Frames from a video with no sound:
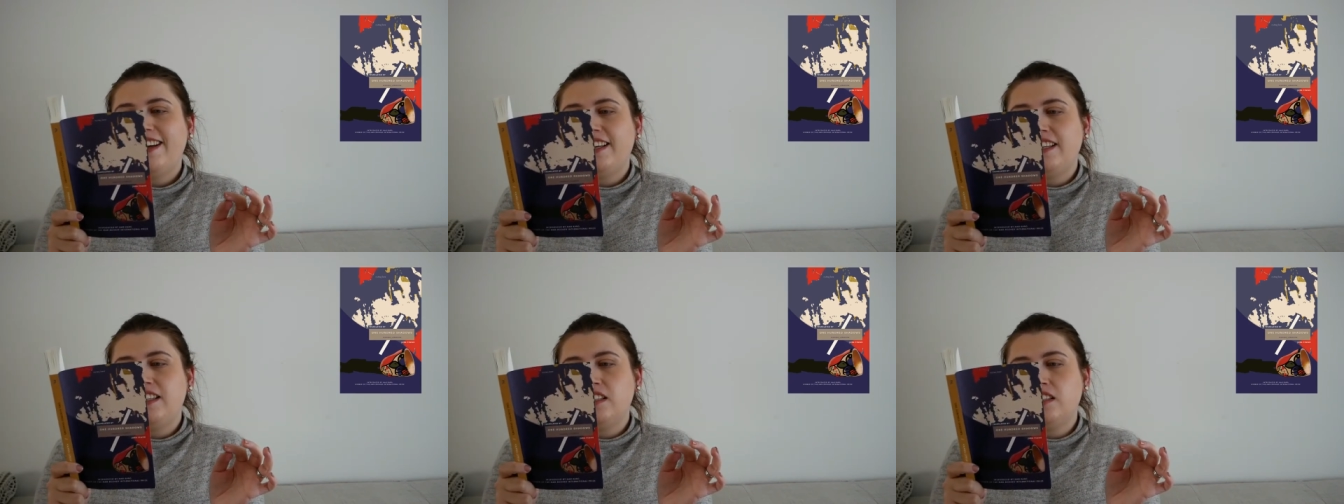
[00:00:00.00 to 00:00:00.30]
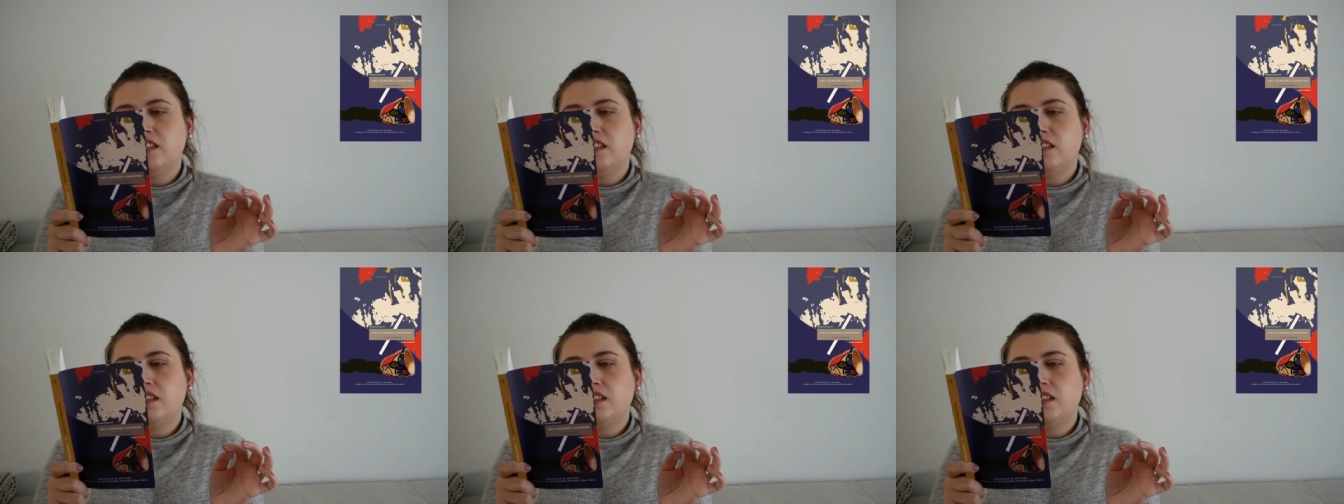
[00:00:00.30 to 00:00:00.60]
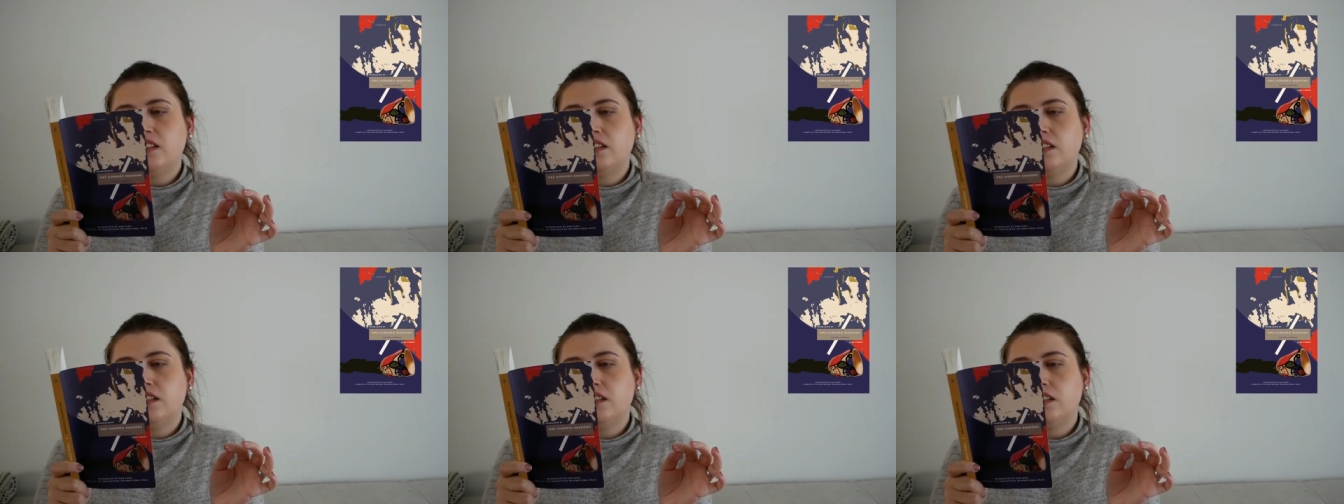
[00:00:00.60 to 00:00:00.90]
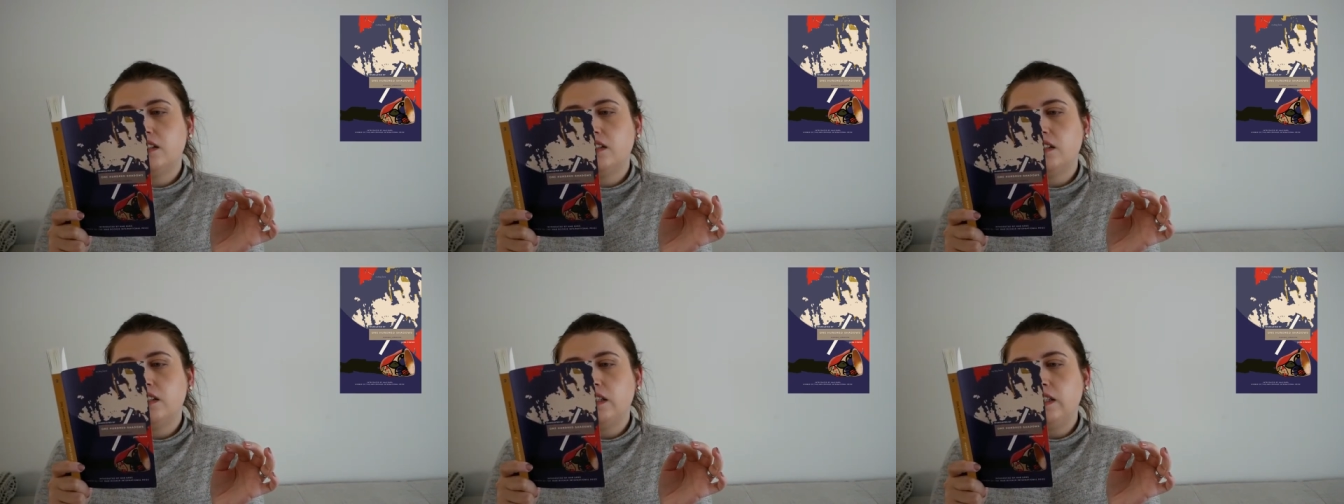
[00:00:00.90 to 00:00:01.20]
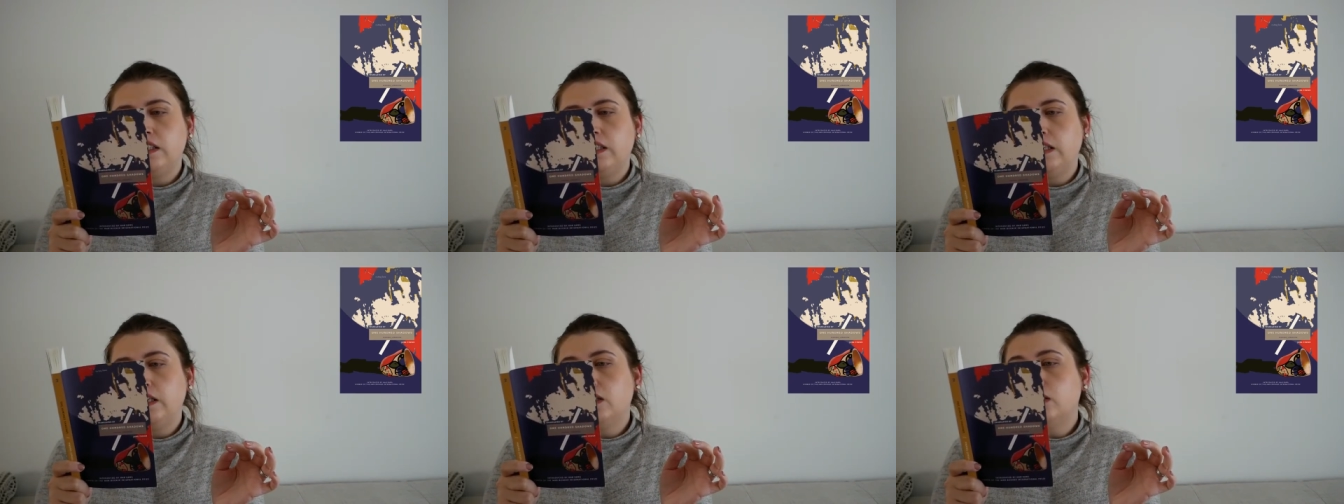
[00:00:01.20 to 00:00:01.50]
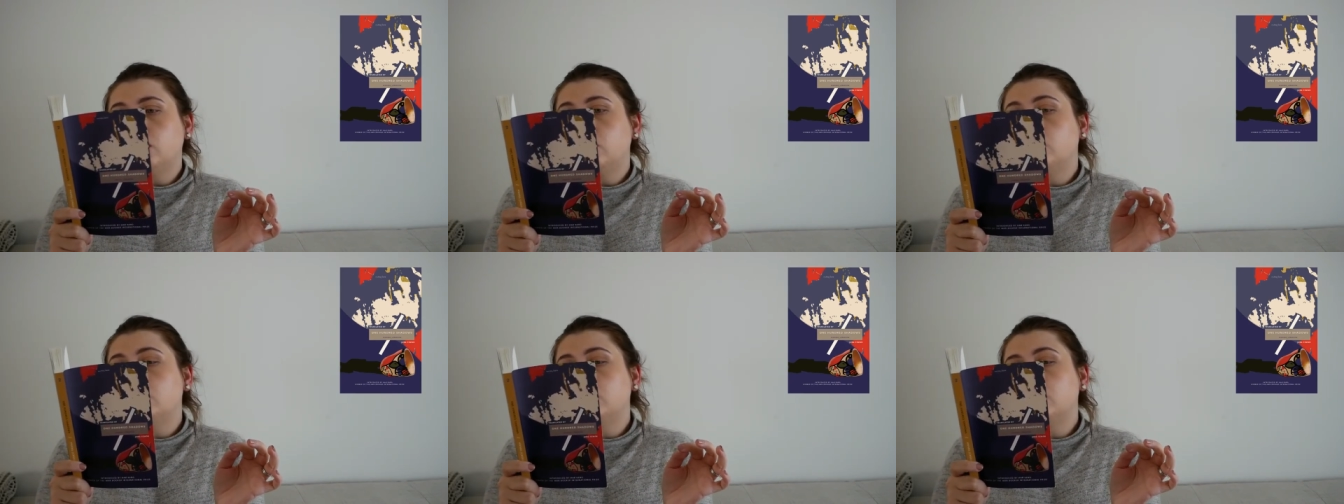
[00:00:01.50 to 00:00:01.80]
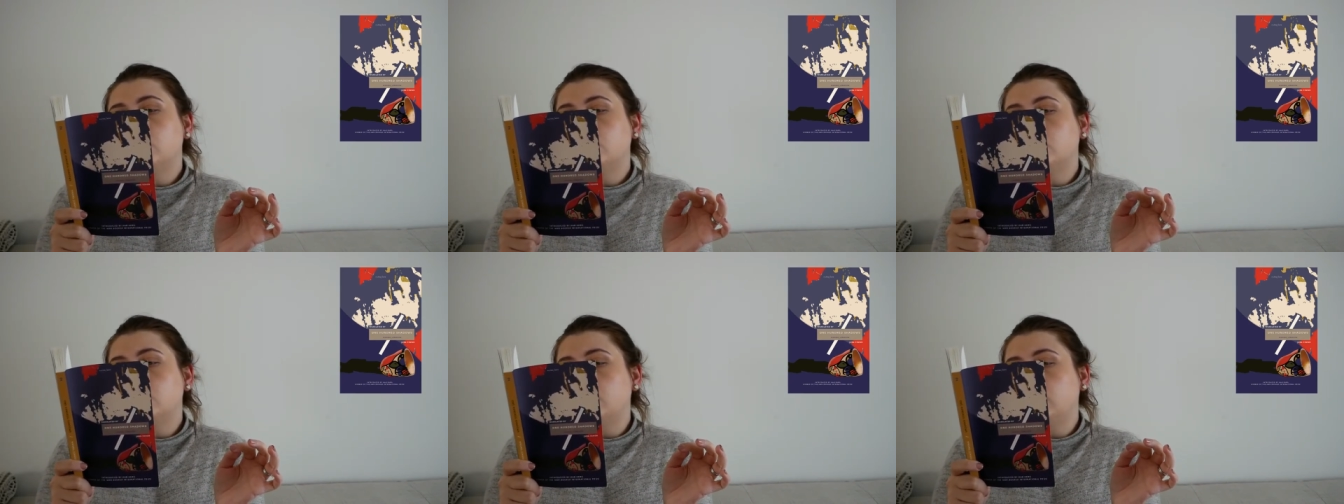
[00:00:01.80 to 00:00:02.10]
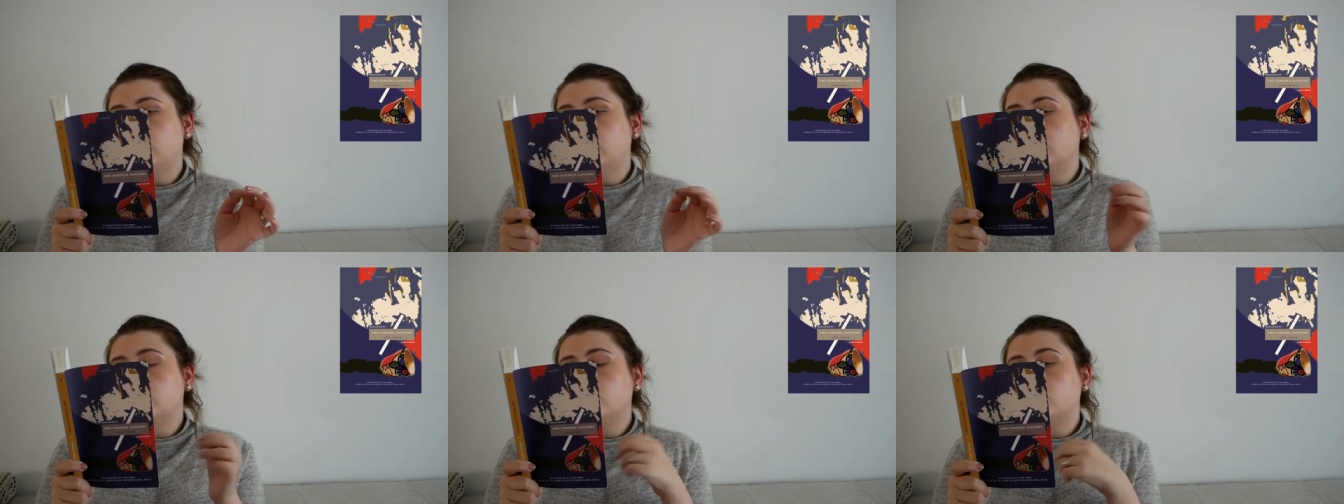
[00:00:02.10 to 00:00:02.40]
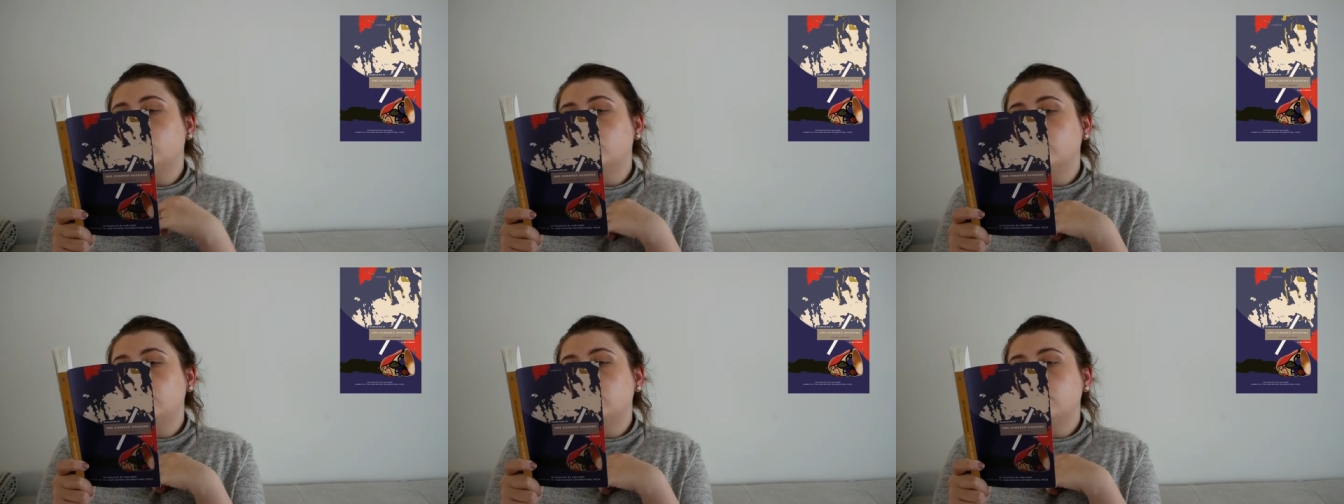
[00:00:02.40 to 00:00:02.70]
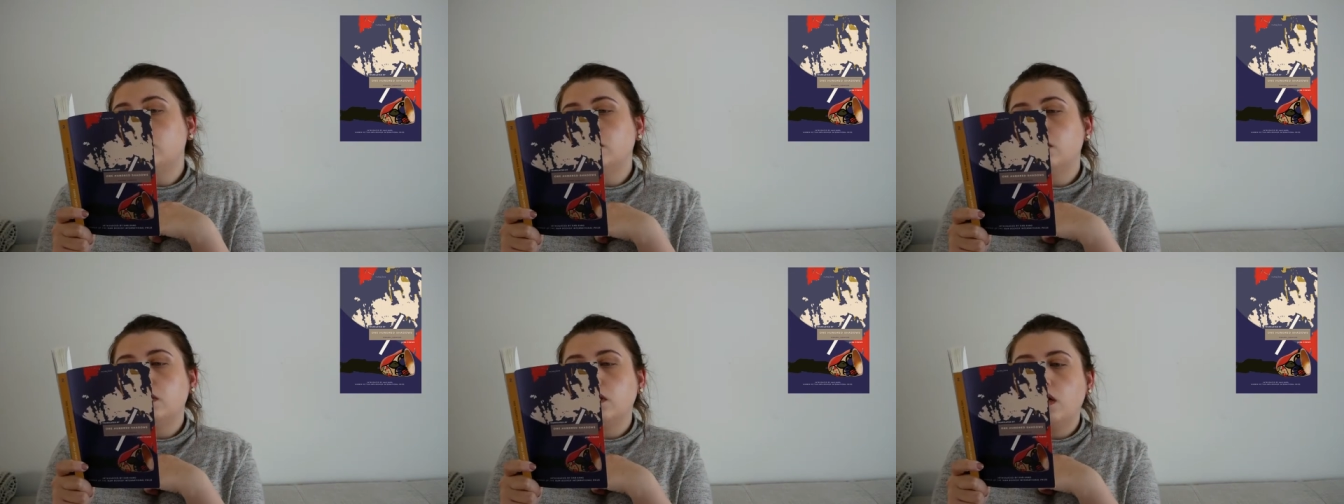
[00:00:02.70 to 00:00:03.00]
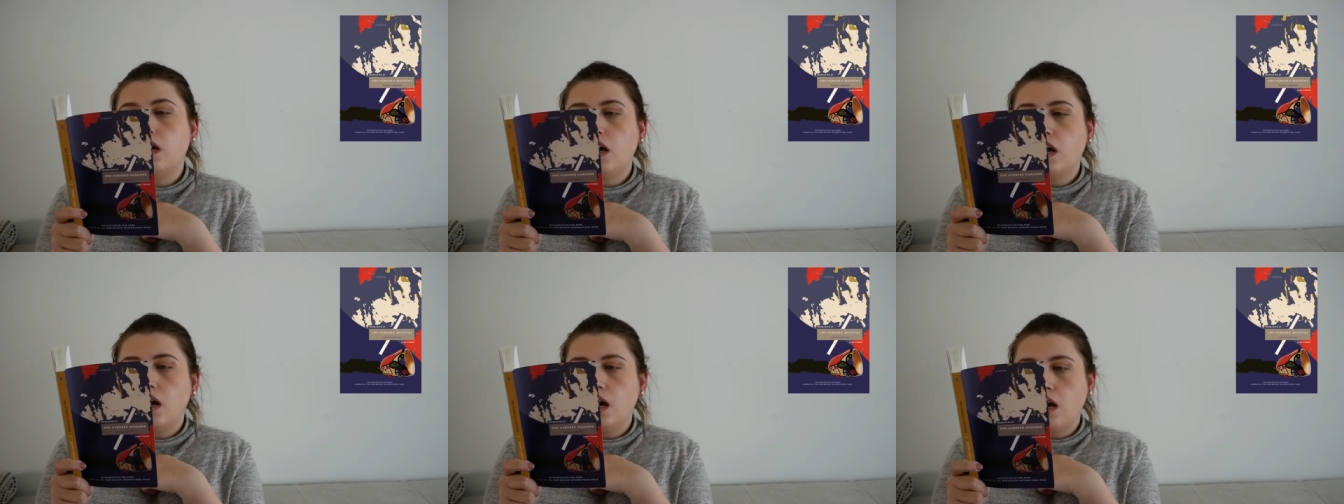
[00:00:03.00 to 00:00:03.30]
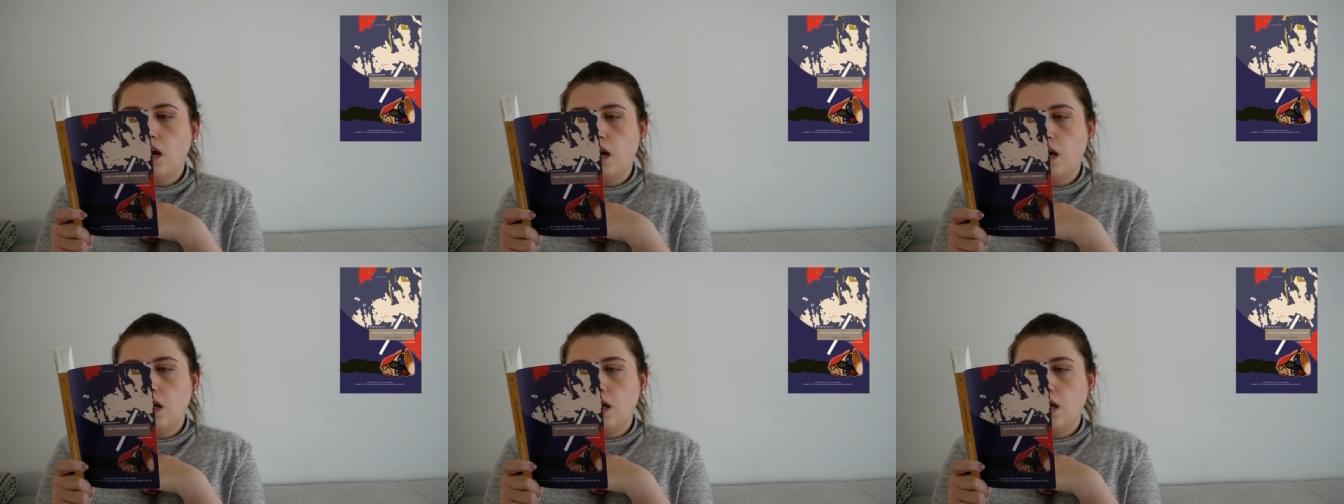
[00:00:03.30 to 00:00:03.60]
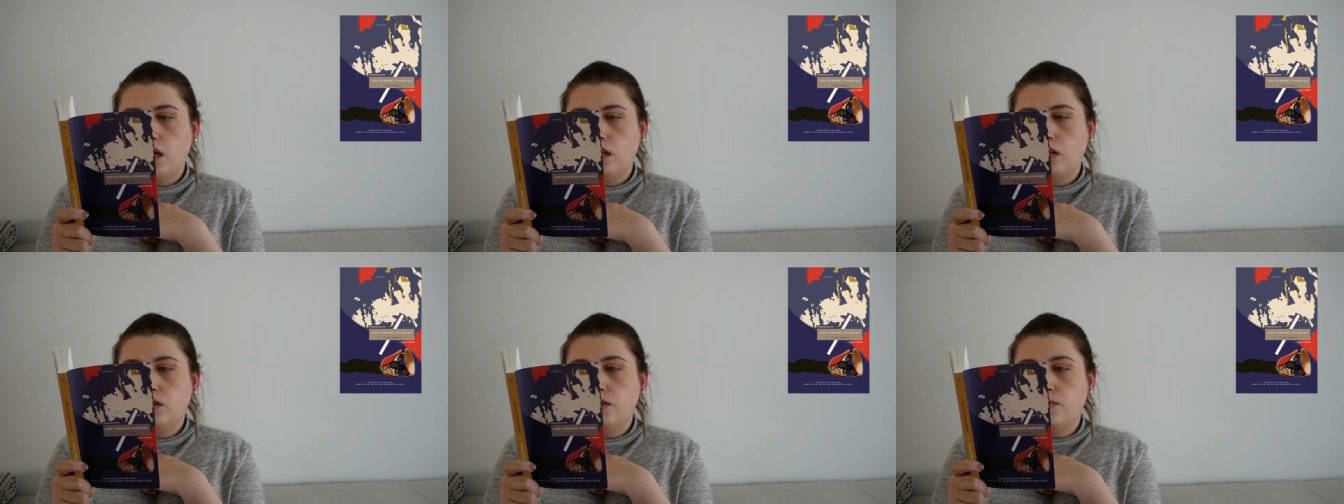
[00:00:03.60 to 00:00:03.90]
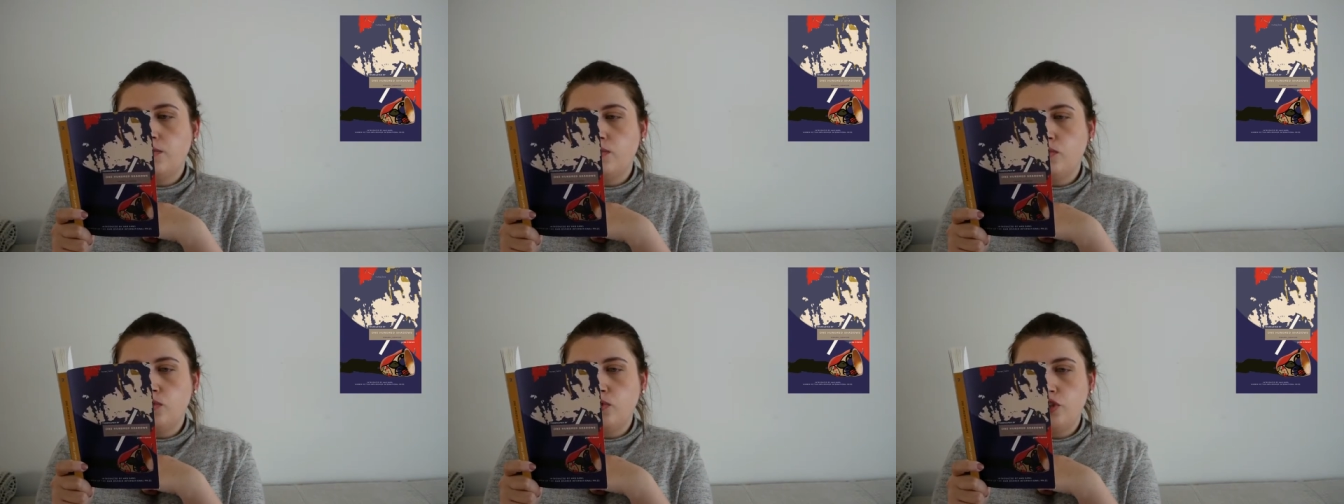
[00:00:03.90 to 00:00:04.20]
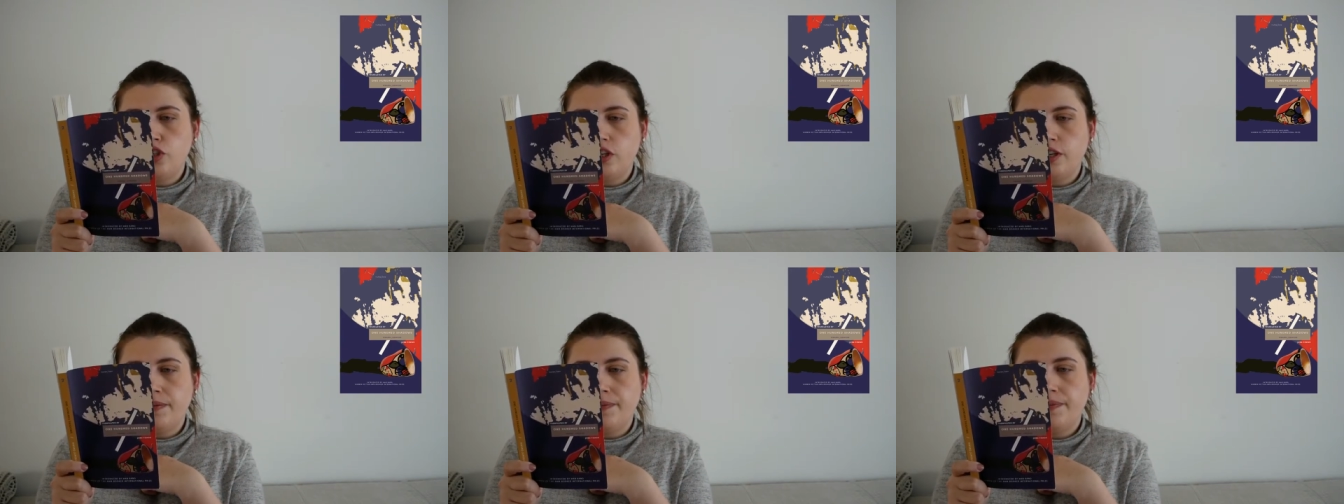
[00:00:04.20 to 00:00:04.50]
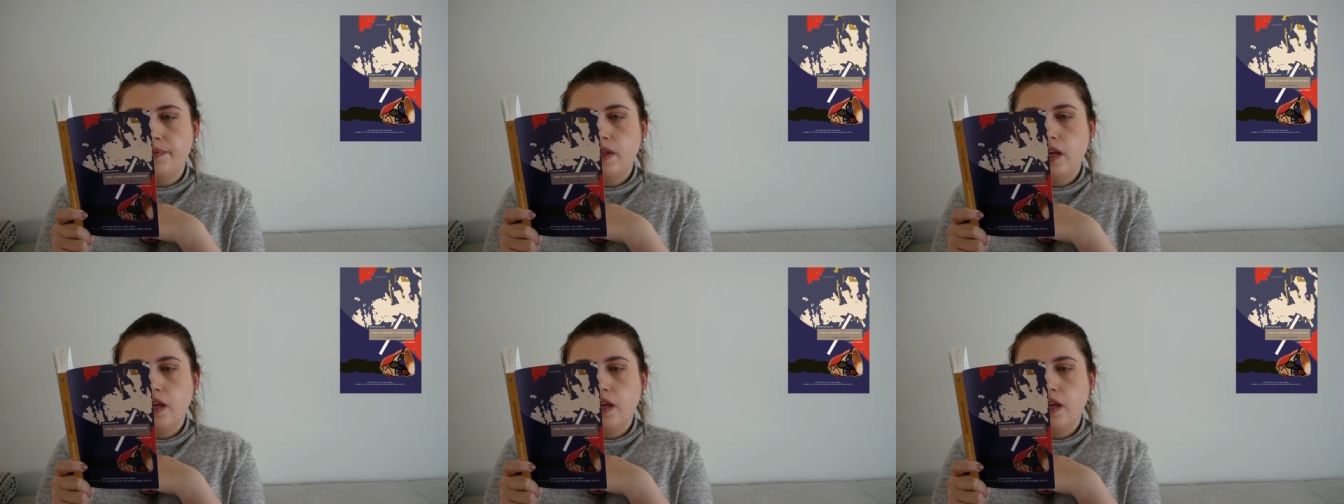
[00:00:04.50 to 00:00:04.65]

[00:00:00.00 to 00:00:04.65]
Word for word: Young, Young, Diangoi and Moje.